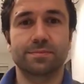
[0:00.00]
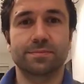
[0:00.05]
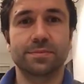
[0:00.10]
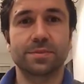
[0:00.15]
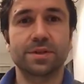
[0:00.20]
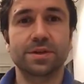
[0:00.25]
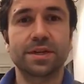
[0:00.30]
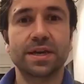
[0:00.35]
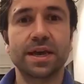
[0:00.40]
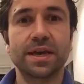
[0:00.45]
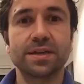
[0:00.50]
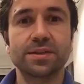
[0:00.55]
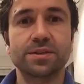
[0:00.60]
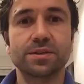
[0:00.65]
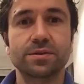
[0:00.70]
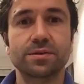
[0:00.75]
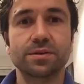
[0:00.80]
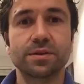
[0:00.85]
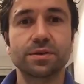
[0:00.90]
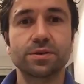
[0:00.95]
Okay,
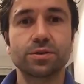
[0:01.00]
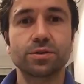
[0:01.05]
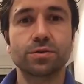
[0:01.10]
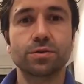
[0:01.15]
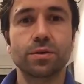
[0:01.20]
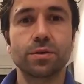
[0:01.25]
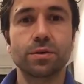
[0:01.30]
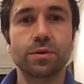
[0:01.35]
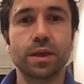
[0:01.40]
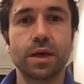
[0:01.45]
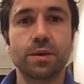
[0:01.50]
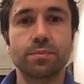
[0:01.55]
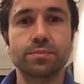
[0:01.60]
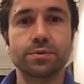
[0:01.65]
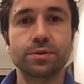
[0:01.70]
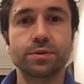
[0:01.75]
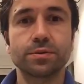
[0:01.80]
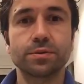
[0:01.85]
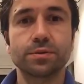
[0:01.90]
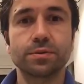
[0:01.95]
so I'm going to scroll
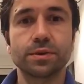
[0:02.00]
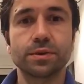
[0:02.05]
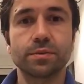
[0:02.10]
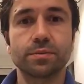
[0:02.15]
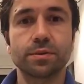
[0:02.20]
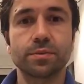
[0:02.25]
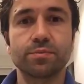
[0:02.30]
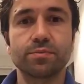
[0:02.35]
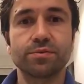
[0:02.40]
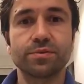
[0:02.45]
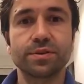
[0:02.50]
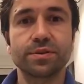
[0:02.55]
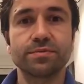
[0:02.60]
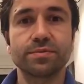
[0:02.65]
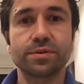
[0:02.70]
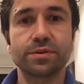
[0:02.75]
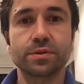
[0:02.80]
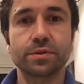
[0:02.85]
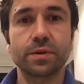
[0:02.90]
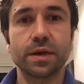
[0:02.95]
up to some of the
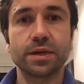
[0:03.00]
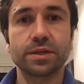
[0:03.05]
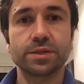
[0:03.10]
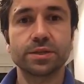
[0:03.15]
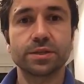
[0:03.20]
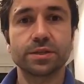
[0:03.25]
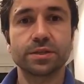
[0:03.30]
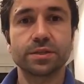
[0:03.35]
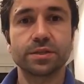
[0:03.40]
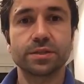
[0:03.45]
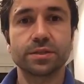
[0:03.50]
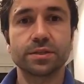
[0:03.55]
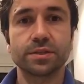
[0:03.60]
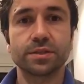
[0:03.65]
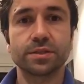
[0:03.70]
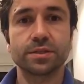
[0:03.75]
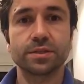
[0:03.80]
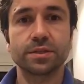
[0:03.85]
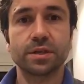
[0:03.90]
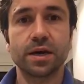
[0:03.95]
previous
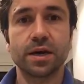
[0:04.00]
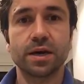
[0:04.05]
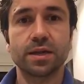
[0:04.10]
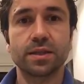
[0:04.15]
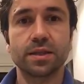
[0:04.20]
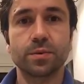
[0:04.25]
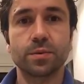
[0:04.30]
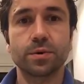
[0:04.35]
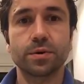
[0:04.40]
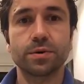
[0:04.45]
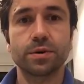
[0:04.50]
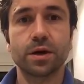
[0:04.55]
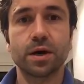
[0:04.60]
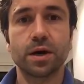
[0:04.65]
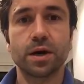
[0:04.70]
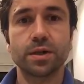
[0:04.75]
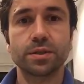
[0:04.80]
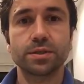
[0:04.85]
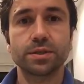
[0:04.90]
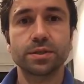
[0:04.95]
questions uh, that were
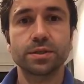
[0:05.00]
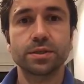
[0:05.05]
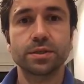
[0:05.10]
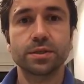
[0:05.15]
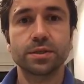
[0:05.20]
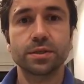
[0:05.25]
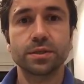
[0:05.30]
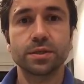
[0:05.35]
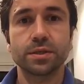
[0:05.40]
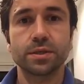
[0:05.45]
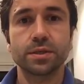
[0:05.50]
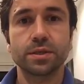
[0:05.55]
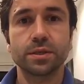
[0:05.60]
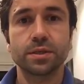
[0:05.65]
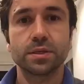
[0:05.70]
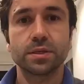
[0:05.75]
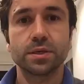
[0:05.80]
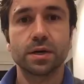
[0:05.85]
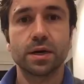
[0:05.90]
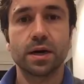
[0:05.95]
asked.
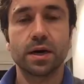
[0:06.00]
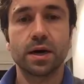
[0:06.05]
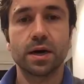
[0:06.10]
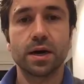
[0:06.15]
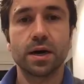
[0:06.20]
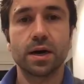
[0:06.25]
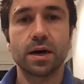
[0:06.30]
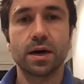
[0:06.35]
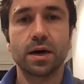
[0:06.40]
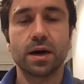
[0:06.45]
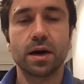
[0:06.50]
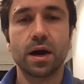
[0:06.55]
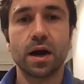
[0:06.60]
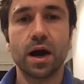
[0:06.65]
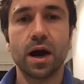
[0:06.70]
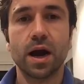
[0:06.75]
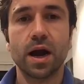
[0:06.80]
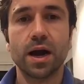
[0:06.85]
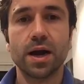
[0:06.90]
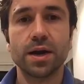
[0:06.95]
Uh,
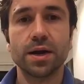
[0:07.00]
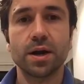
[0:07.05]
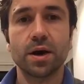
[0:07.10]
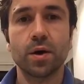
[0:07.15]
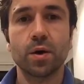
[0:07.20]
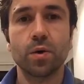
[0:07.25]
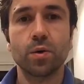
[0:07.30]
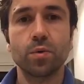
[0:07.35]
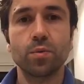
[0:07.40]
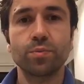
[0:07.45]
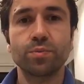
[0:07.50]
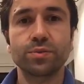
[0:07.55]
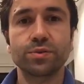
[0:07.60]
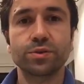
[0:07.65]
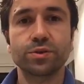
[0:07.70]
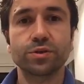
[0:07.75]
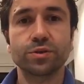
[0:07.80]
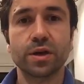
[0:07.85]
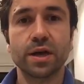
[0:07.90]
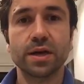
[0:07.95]
I hope
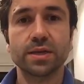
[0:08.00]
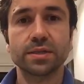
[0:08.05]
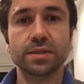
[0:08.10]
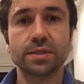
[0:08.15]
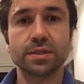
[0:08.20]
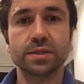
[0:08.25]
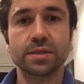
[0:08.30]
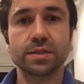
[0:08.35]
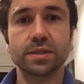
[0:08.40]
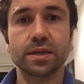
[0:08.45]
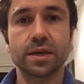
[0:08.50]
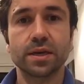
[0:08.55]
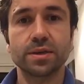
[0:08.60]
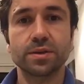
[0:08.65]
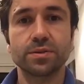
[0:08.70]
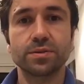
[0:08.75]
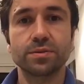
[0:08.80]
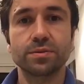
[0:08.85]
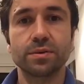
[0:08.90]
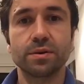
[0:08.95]
and trust that
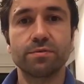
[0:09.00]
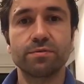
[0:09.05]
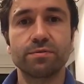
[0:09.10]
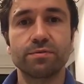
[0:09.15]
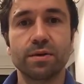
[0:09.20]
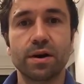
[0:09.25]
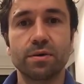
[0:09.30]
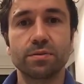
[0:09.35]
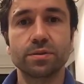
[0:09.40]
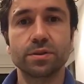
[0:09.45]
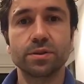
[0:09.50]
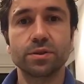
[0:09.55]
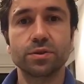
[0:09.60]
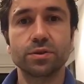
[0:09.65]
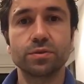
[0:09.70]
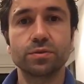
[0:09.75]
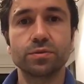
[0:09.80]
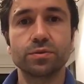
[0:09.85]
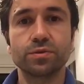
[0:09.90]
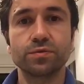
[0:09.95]
you have found this
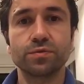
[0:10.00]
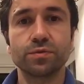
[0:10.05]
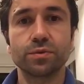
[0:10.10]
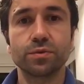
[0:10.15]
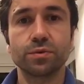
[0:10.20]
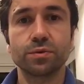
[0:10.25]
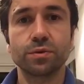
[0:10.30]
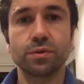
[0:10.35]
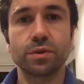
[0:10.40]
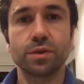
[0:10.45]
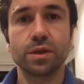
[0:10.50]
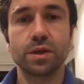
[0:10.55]
useful.